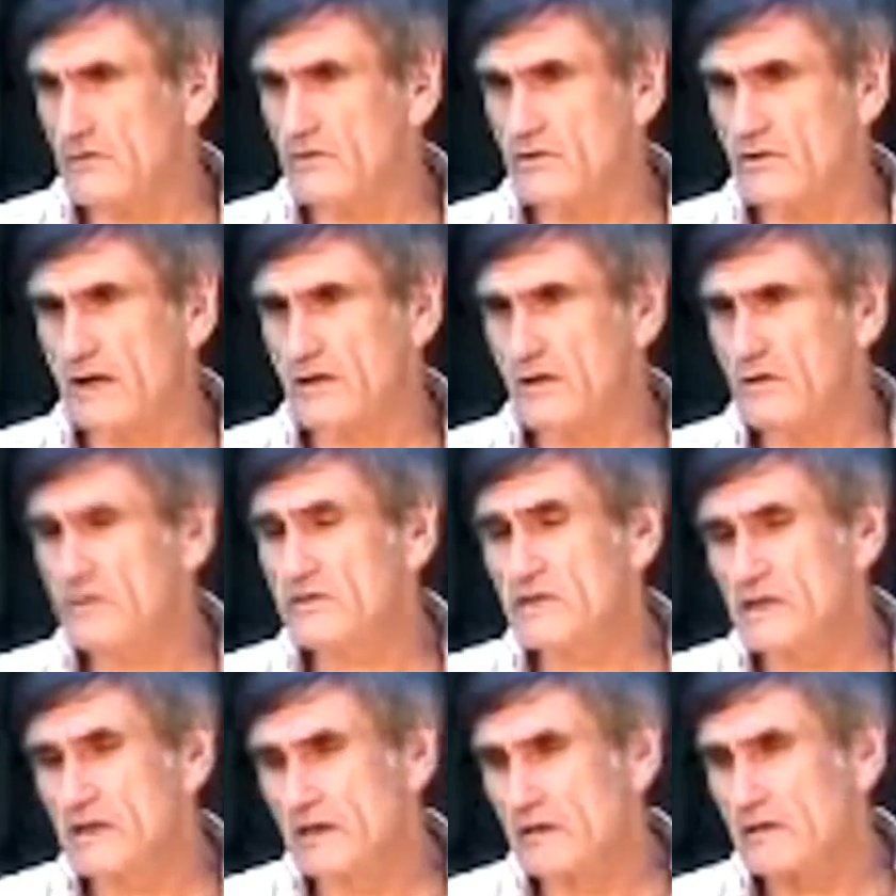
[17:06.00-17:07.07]
try to use
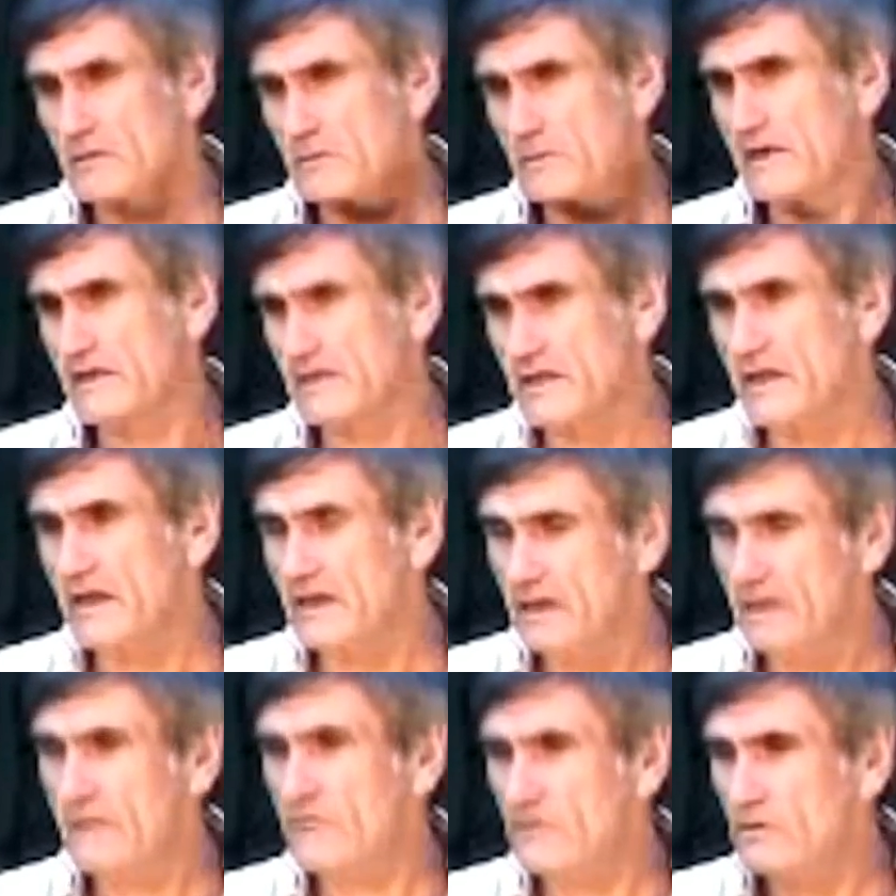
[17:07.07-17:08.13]
guilt by saying,
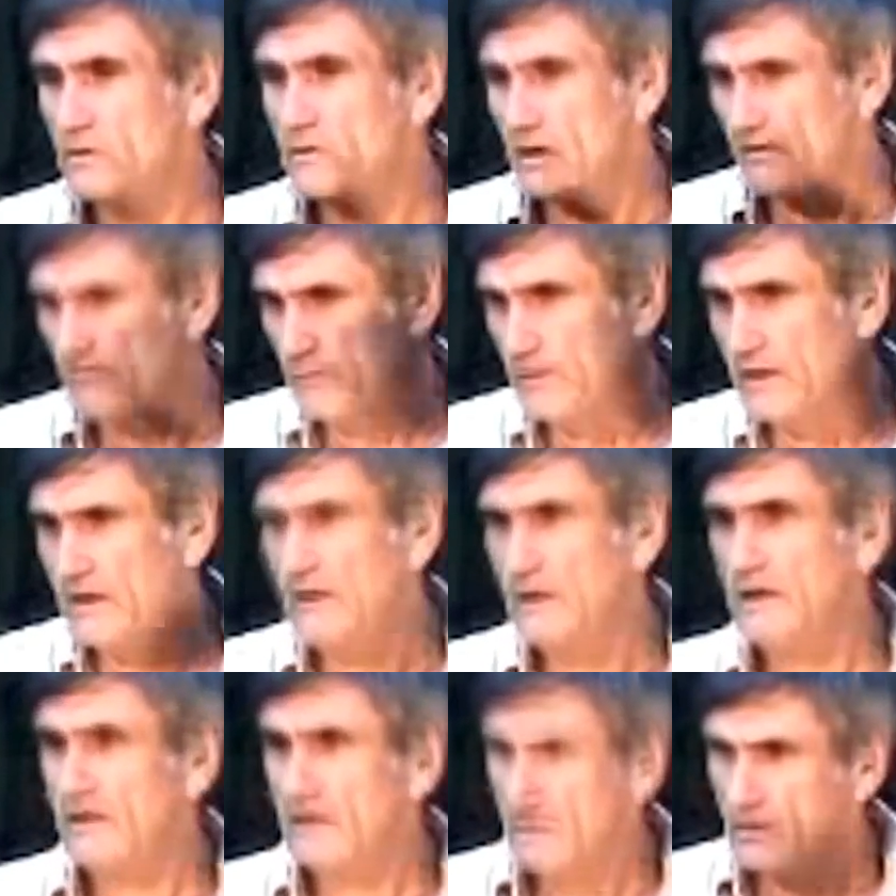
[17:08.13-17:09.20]
if you love me,
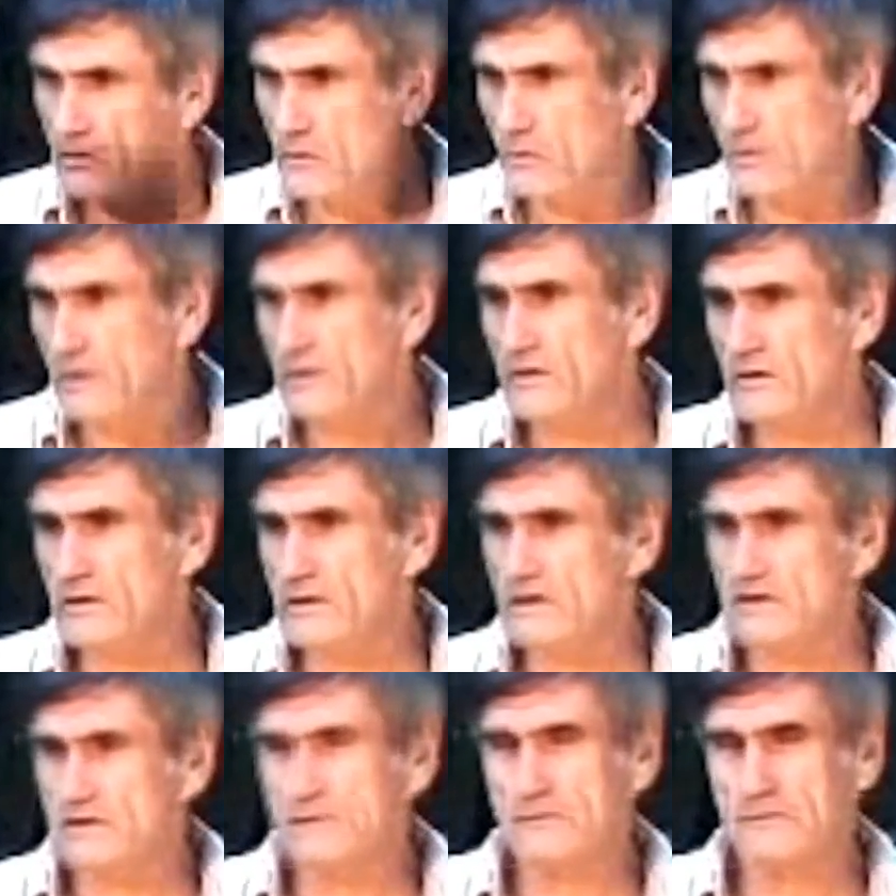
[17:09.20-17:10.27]
you would do this.